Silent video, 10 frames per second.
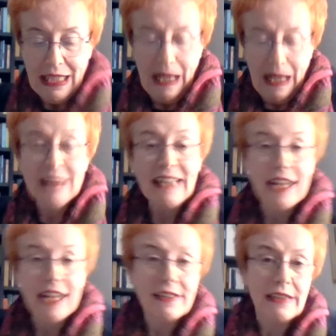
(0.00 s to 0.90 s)
And
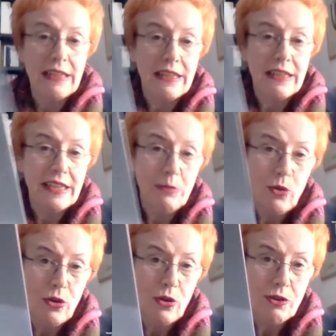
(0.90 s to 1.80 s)
then in a
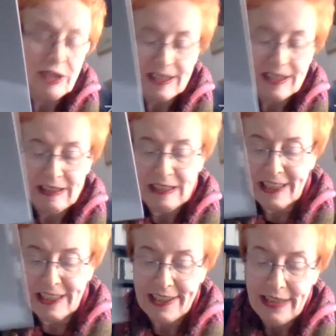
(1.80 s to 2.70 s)
more recent
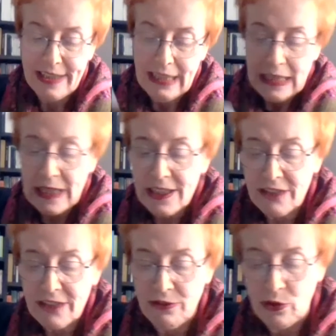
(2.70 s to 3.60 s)

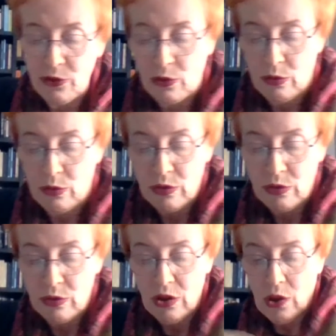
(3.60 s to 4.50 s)
interview
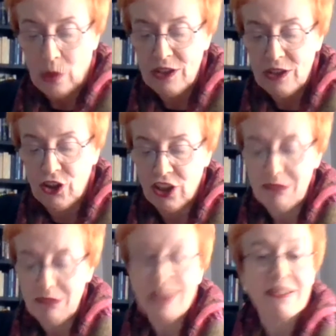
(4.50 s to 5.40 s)
on the
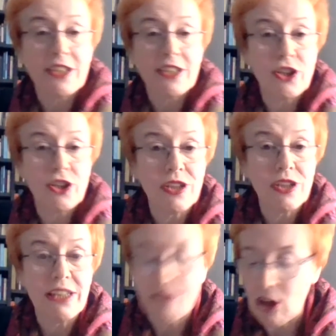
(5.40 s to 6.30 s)
German tradition
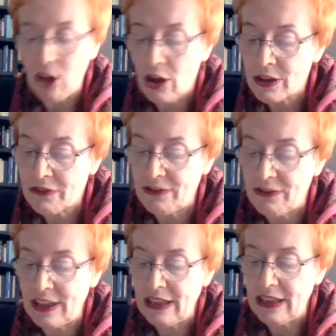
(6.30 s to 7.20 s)
in
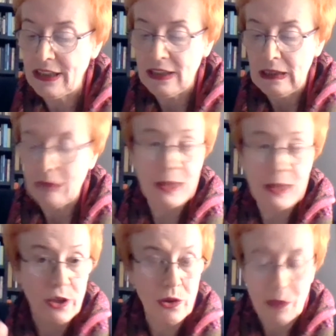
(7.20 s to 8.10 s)
philosophy,
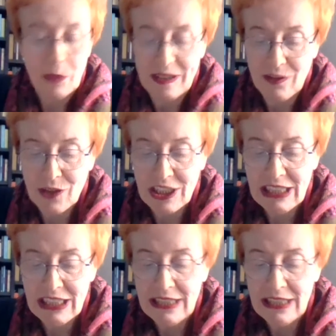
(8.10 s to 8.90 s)
Badiou with Nancy